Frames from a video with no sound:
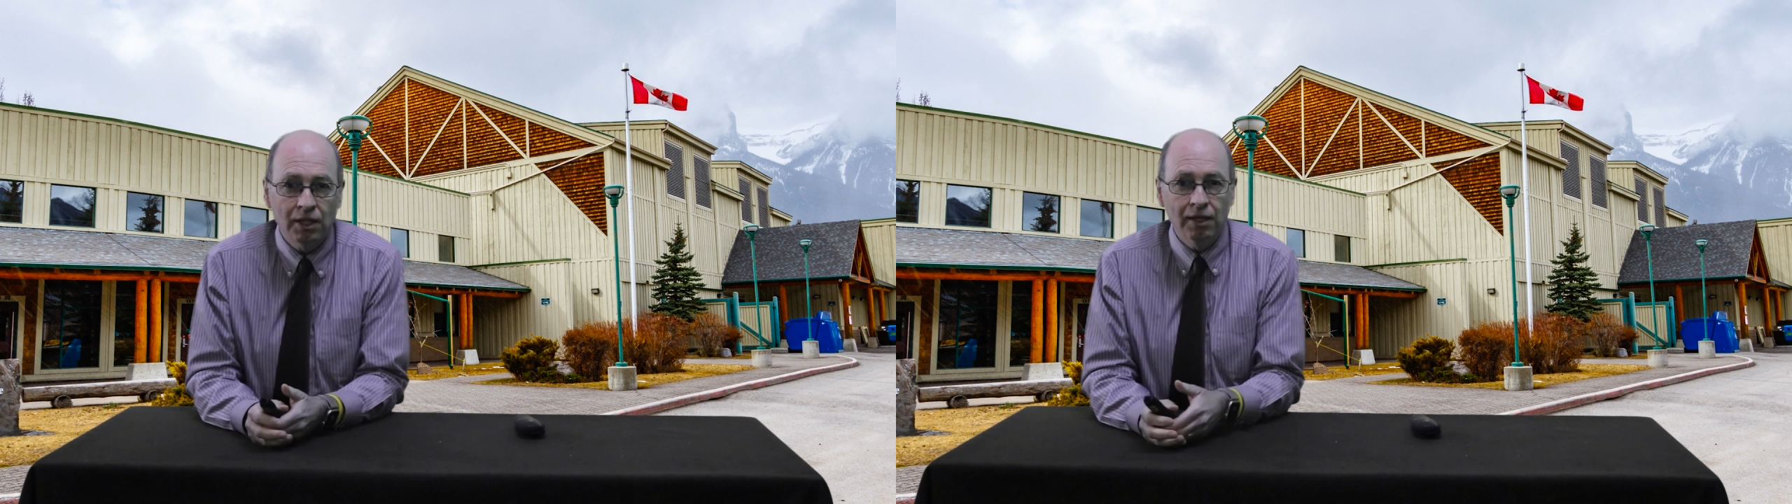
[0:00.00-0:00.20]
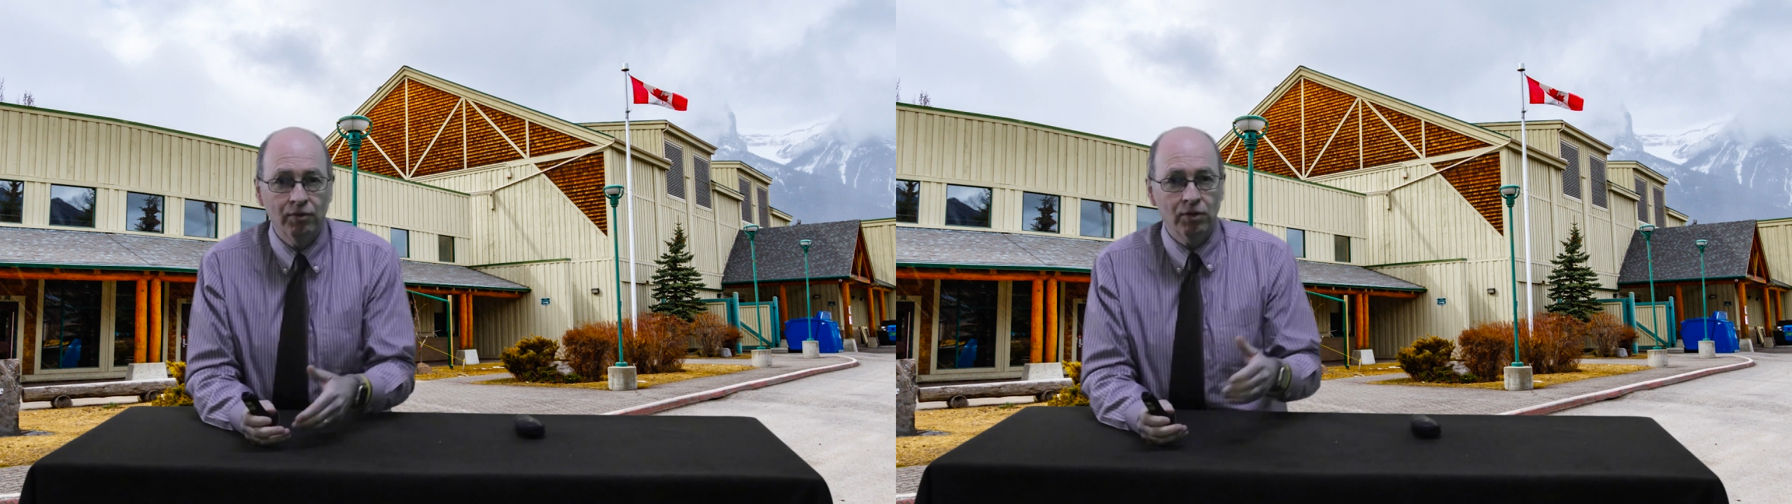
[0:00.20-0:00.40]

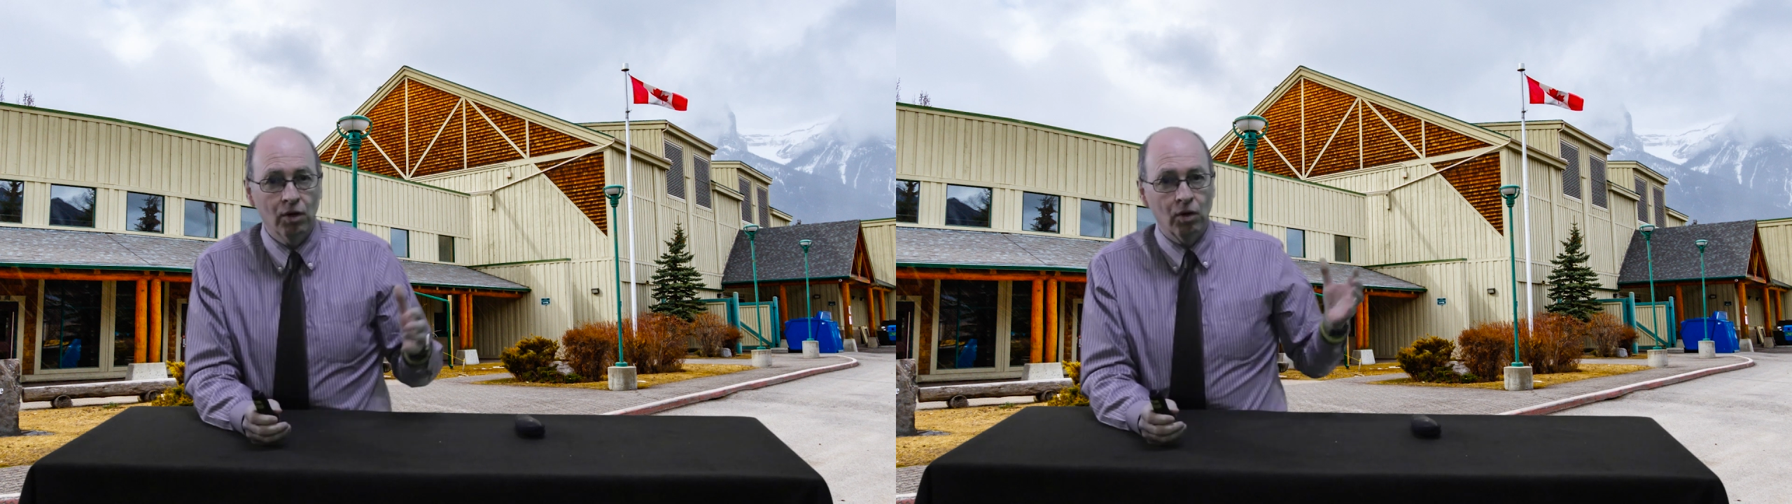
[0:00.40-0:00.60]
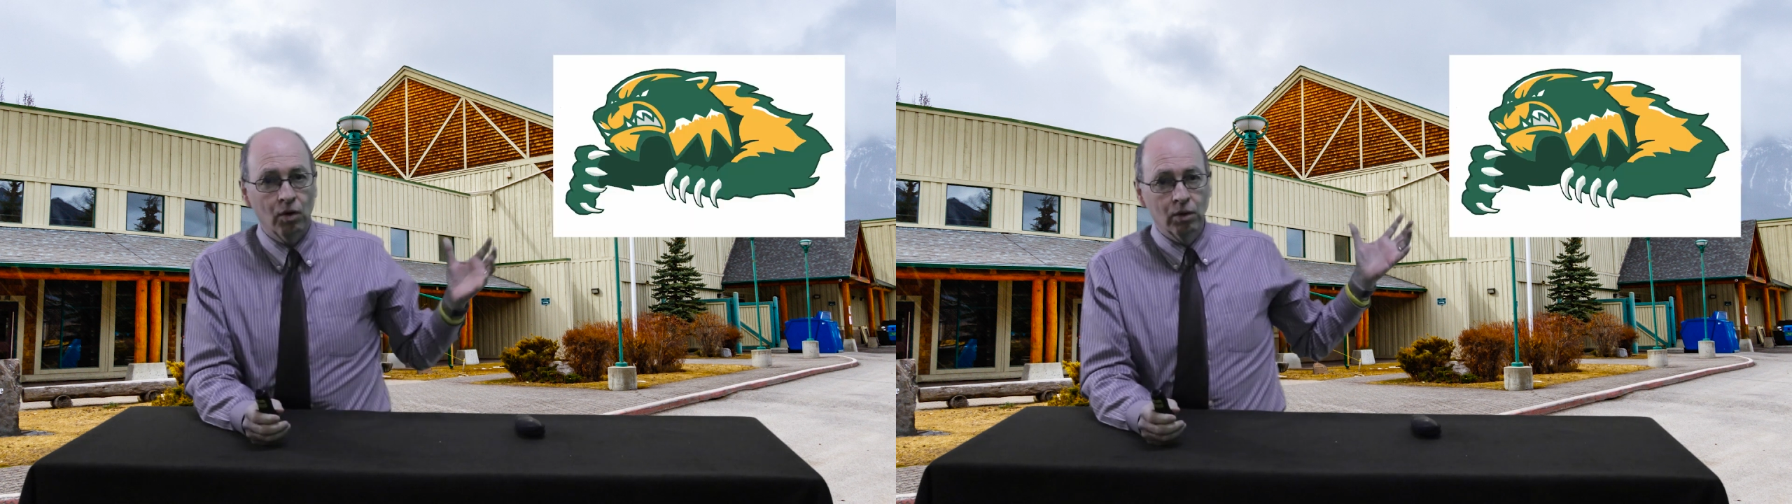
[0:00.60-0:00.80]
even
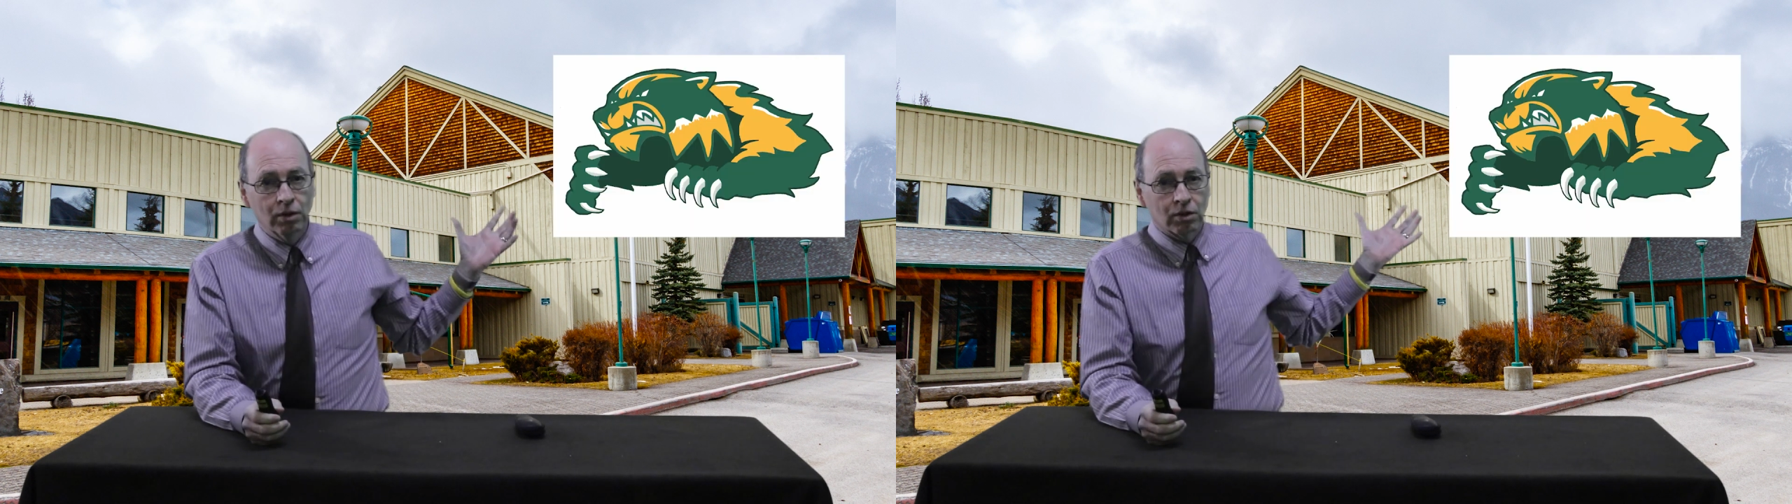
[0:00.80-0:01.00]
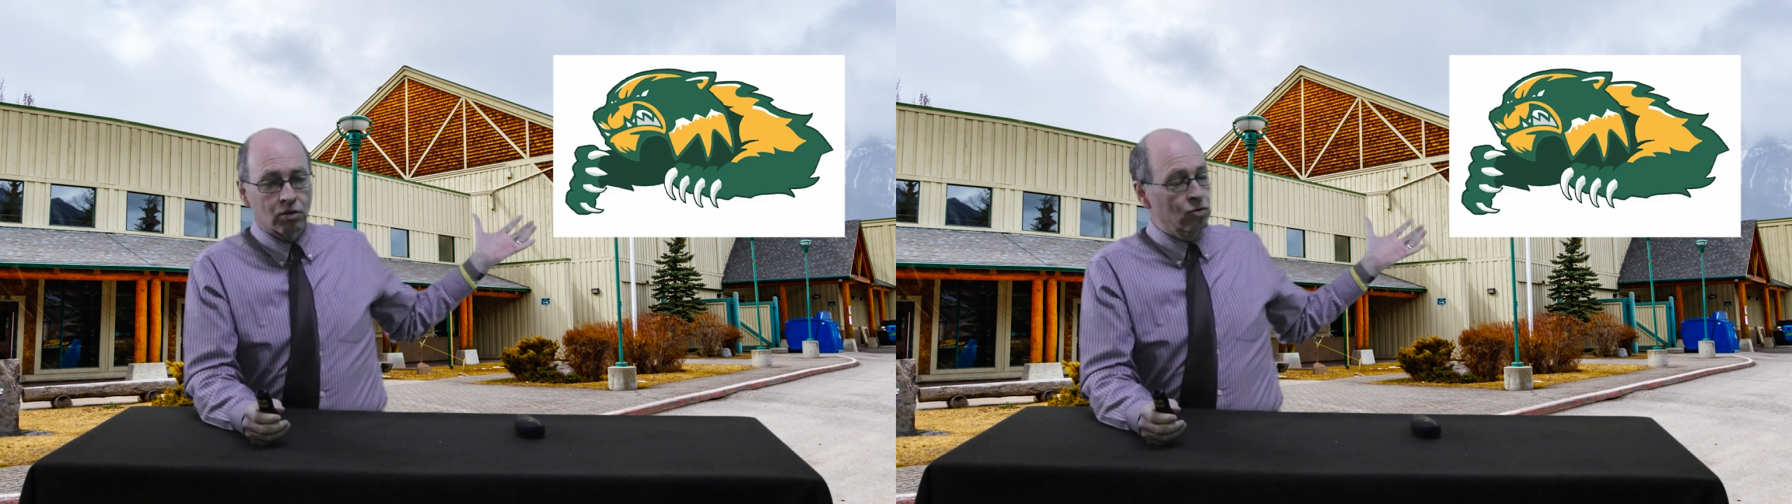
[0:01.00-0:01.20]
though
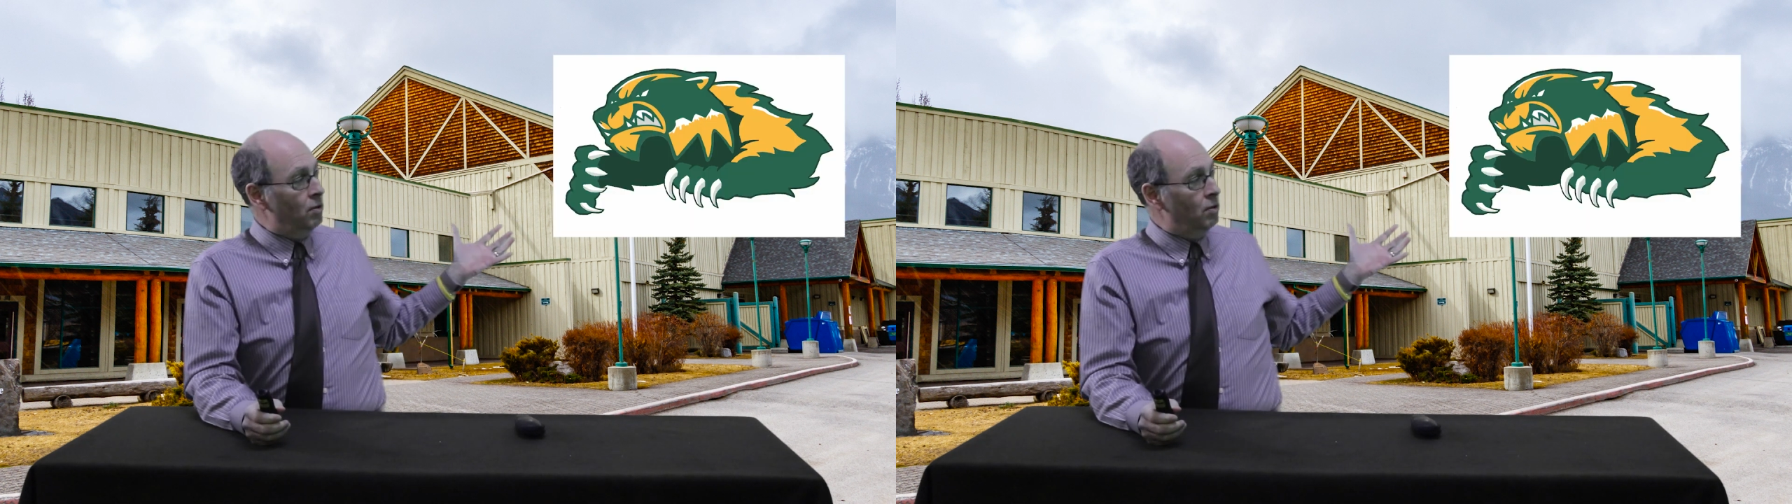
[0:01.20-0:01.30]
through